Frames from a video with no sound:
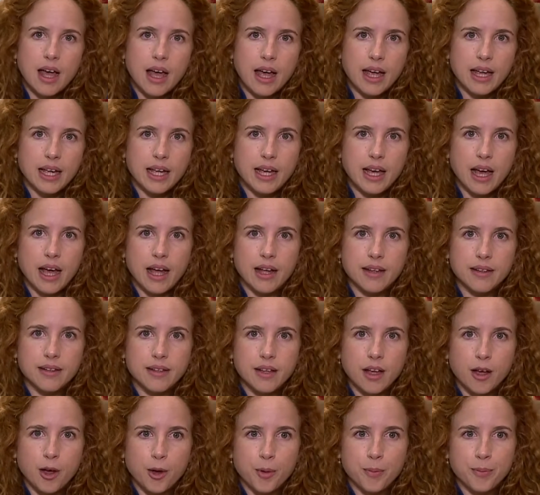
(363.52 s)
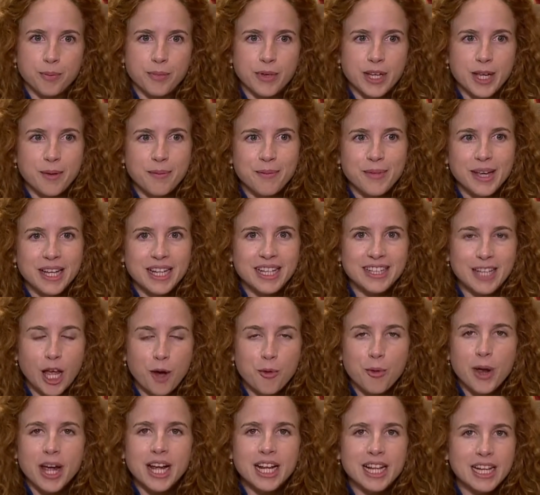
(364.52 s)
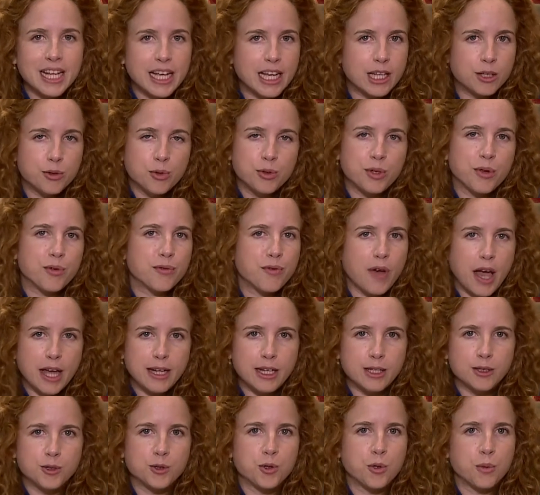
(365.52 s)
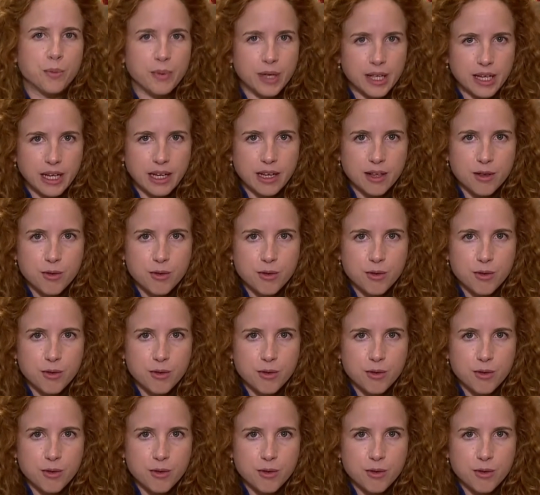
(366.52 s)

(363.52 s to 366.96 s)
I got directly into the finance committee.